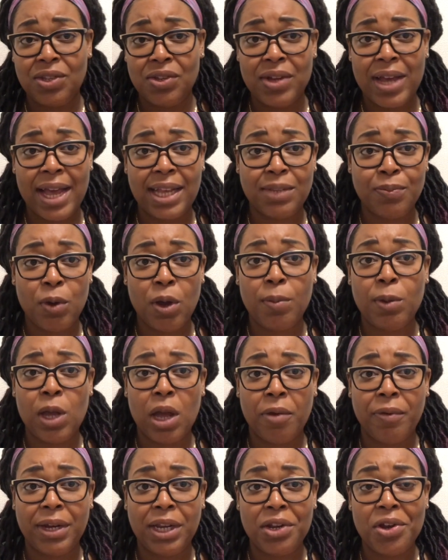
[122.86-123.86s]
you guys probably
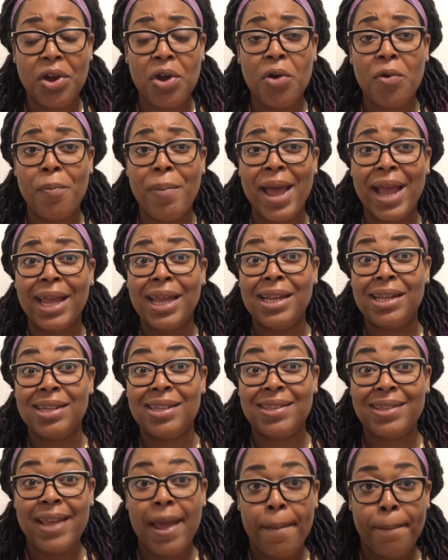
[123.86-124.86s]
already know, back in
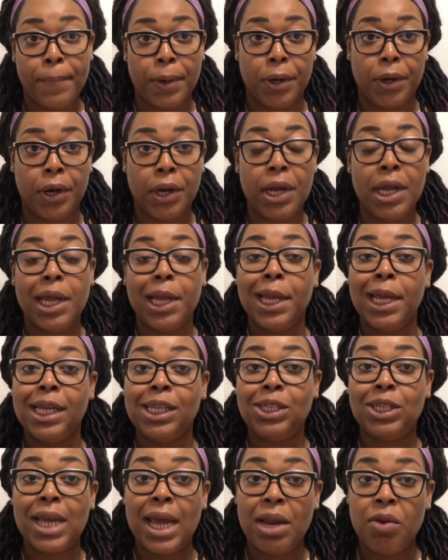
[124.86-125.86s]
December.
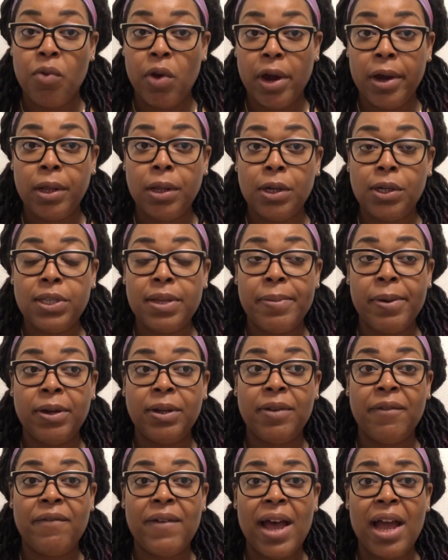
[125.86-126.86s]
In January, I learned
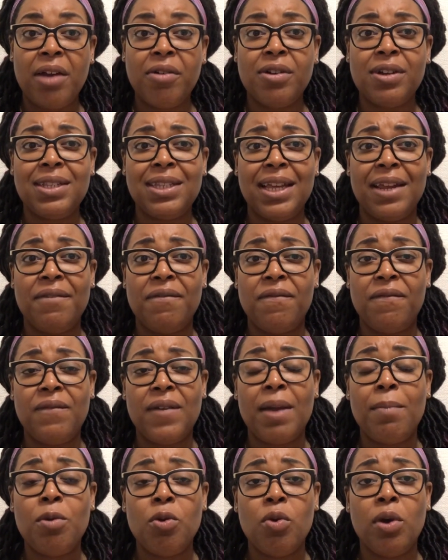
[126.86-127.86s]
about the virus. In
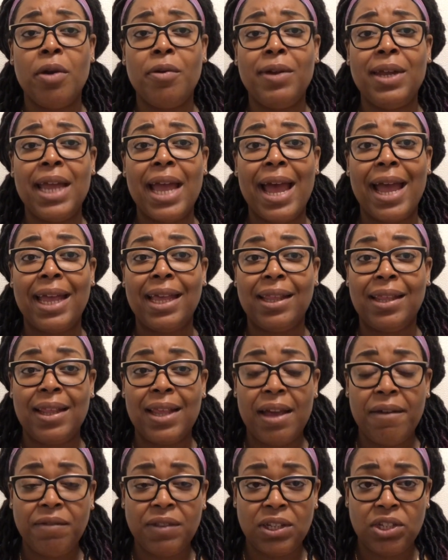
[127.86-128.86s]
February, I
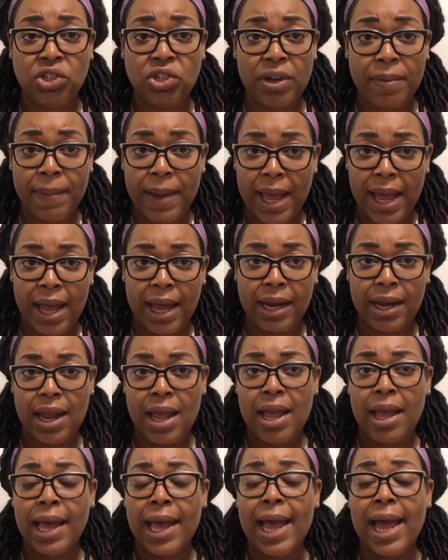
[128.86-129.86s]
left Japan.
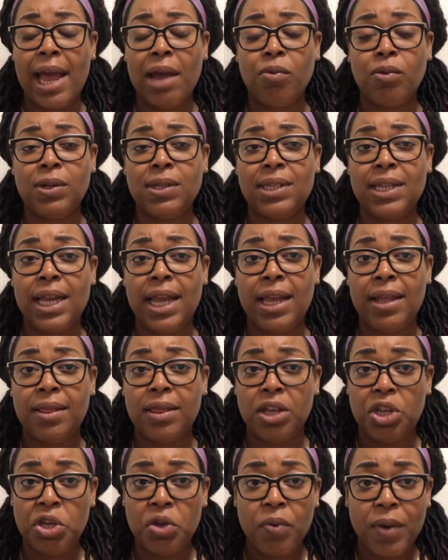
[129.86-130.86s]
I was in
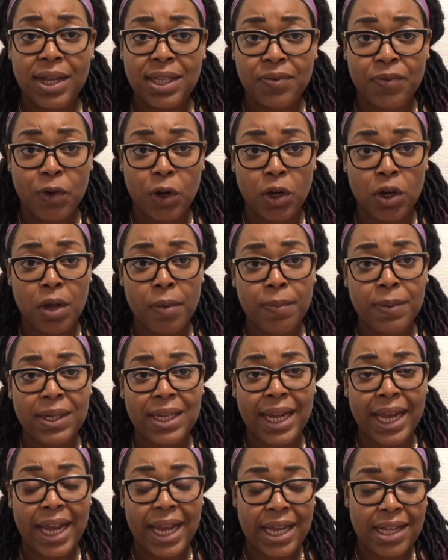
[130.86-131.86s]
the US for a couple of
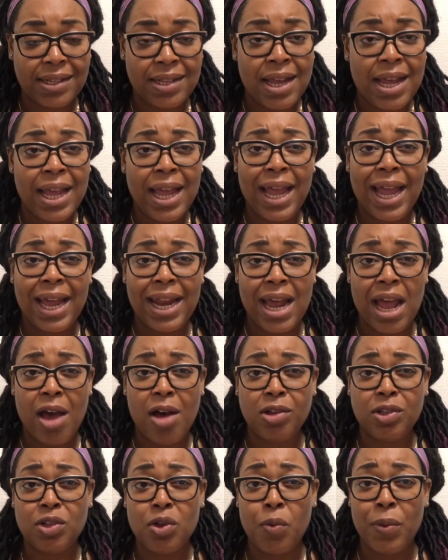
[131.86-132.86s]
days, and I
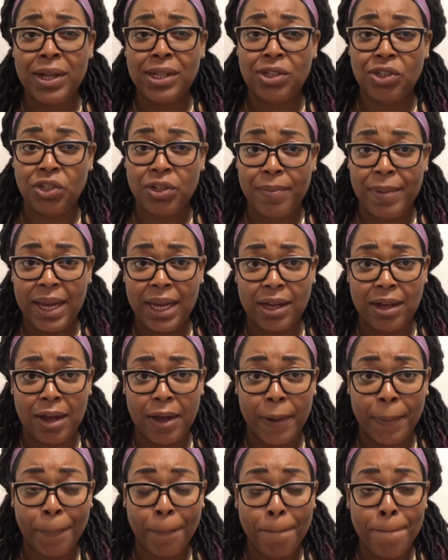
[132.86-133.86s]
also went to
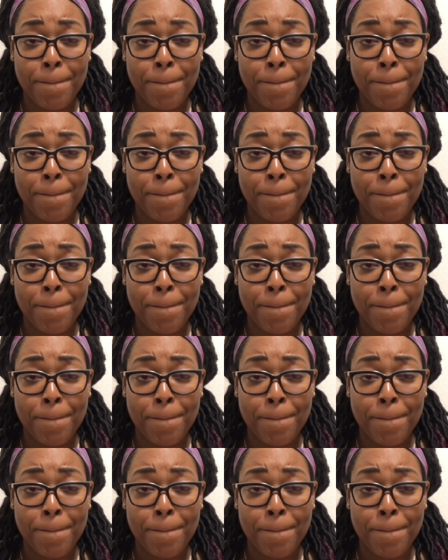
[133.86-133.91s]
Jamaica.